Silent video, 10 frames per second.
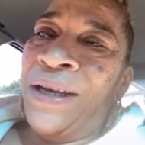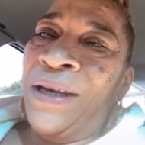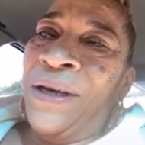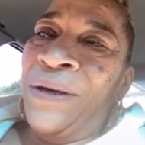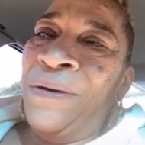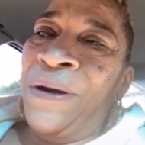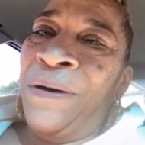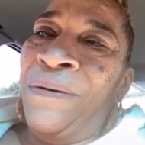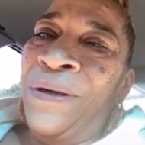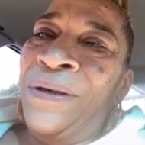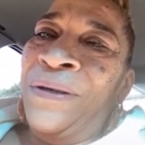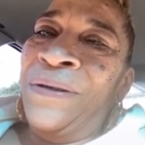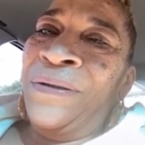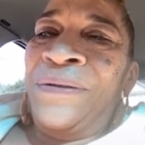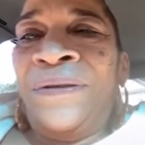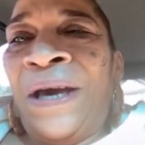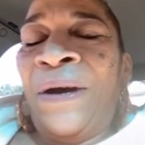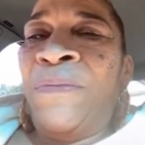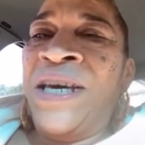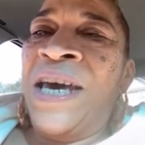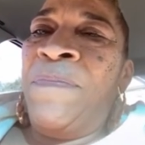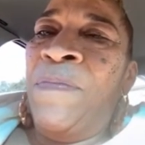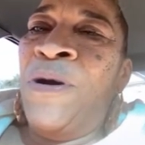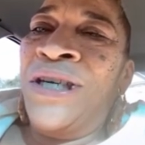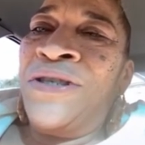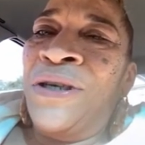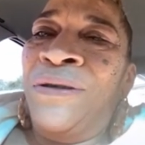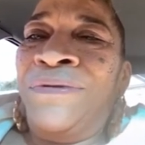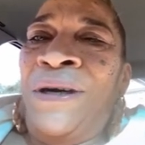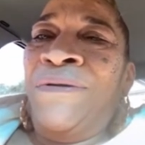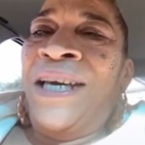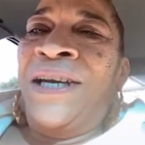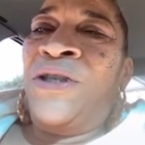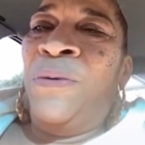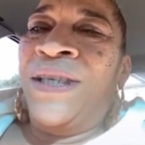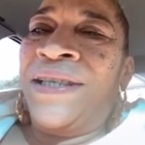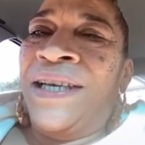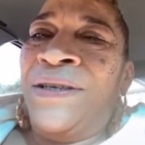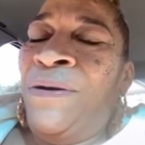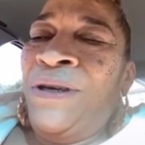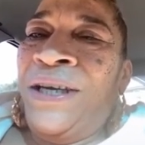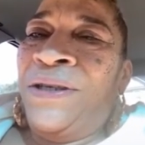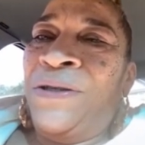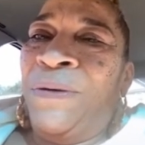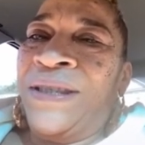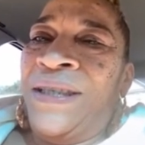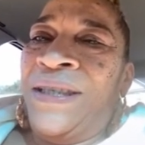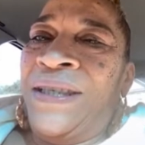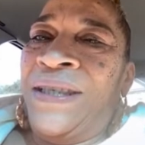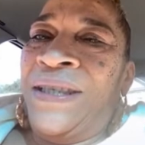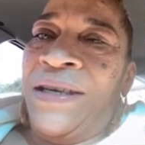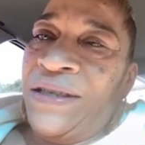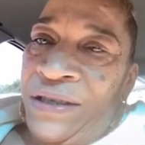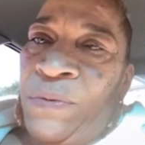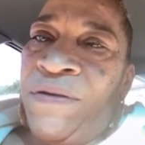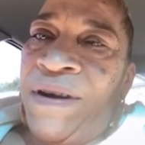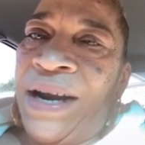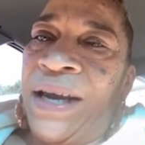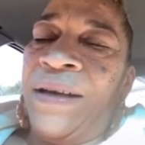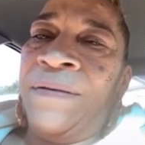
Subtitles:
I know that's right. Yeah, I know that's right. Don't get it twisted. Don't get it twisted of age, because we're ready.